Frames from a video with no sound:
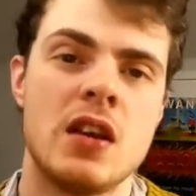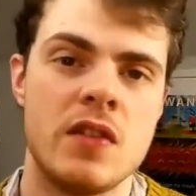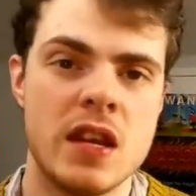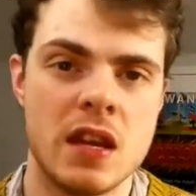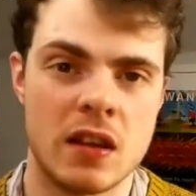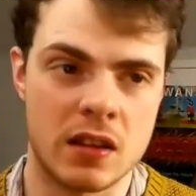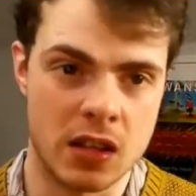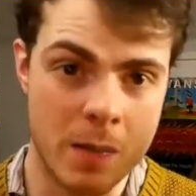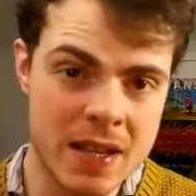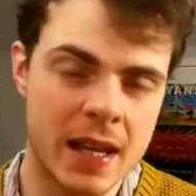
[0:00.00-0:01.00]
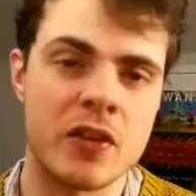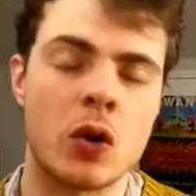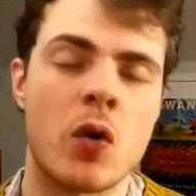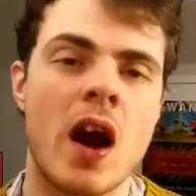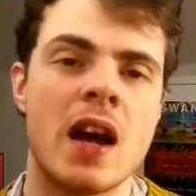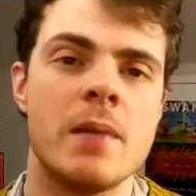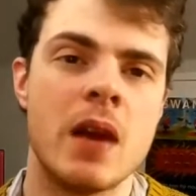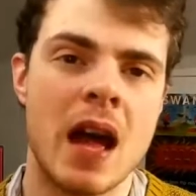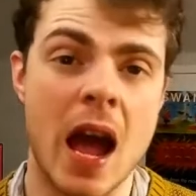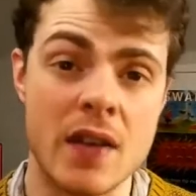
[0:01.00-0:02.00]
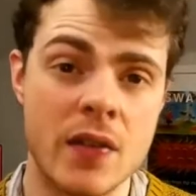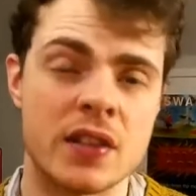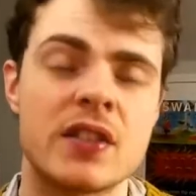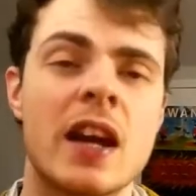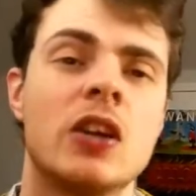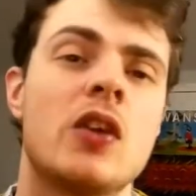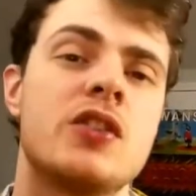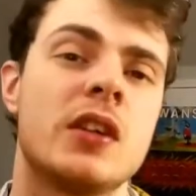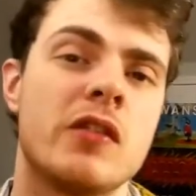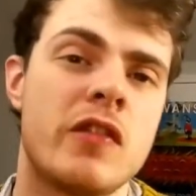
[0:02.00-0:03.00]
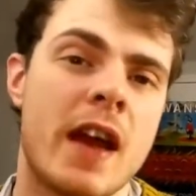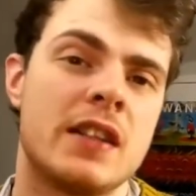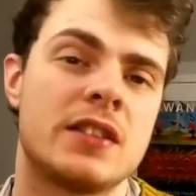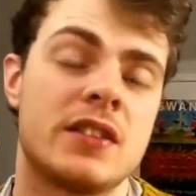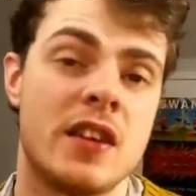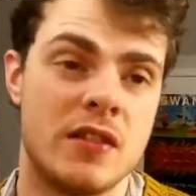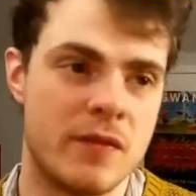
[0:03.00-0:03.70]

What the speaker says: the committing of a crime and then the psychological effects that